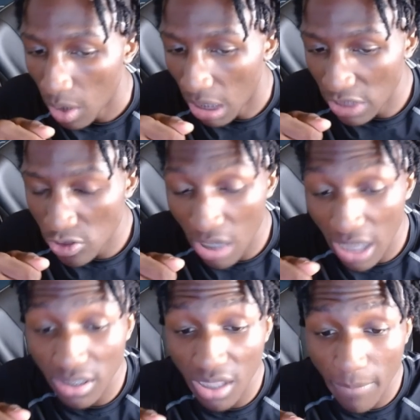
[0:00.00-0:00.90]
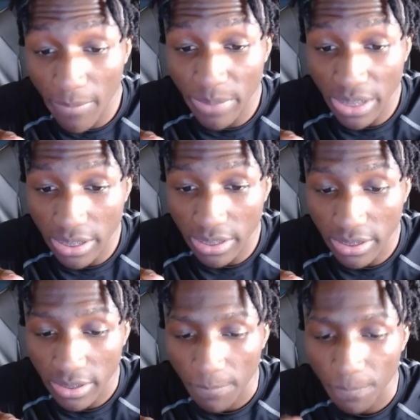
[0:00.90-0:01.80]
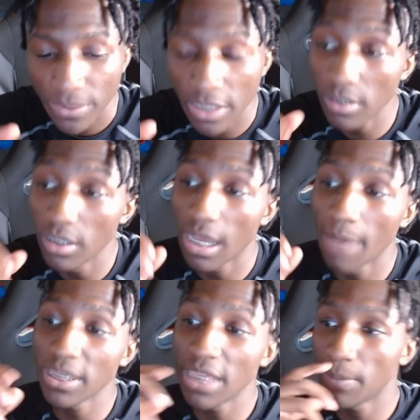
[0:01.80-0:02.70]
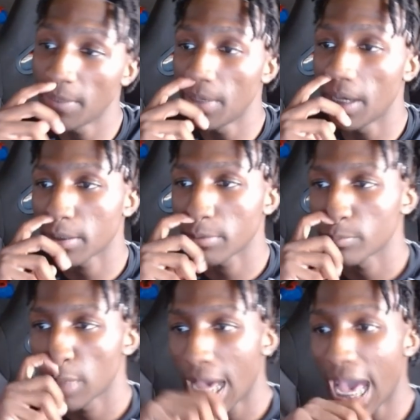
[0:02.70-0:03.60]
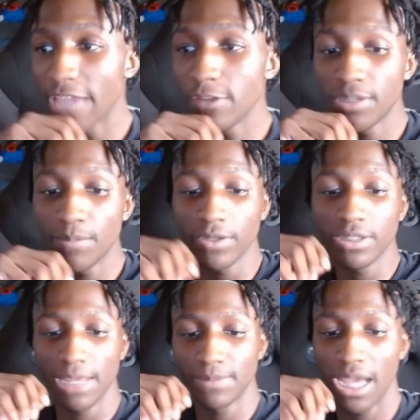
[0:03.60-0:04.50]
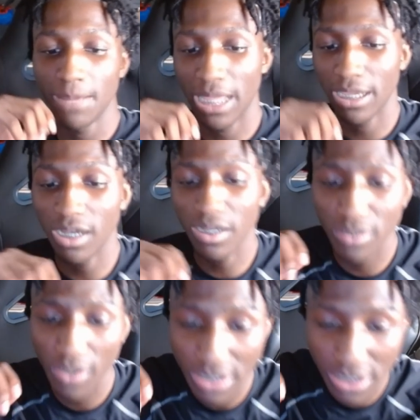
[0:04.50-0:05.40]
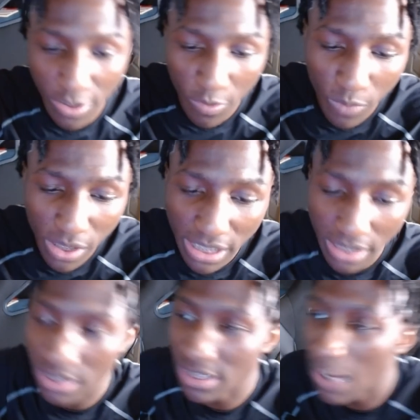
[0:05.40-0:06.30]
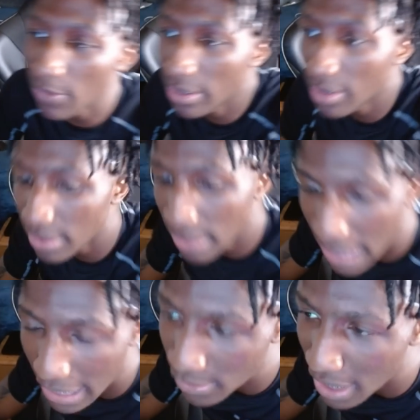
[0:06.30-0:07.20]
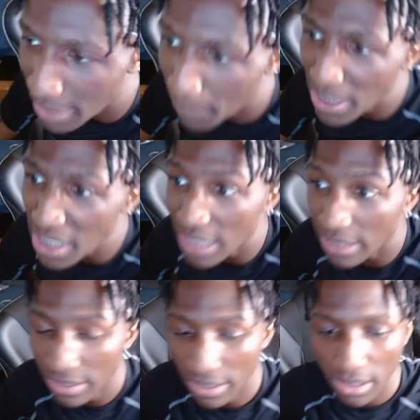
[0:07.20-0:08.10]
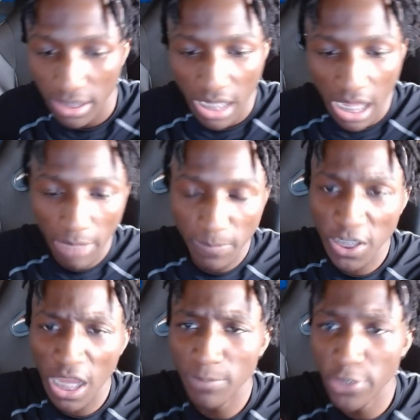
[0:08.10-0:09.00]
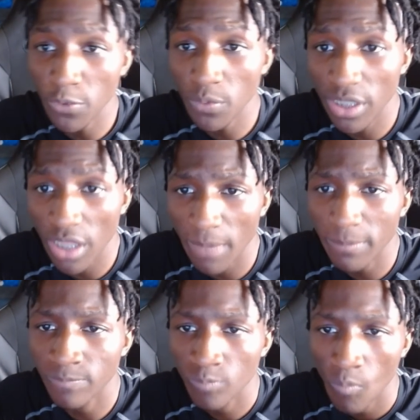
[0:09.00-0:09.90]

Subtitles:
I tried a llama bean, nigga. Now, look, I'm gonna keep it a buck. I used to be on a type time like, oh, no, I just don't want it. Because how it looked, nigga, I tried the bean. I'm chewing it. I'm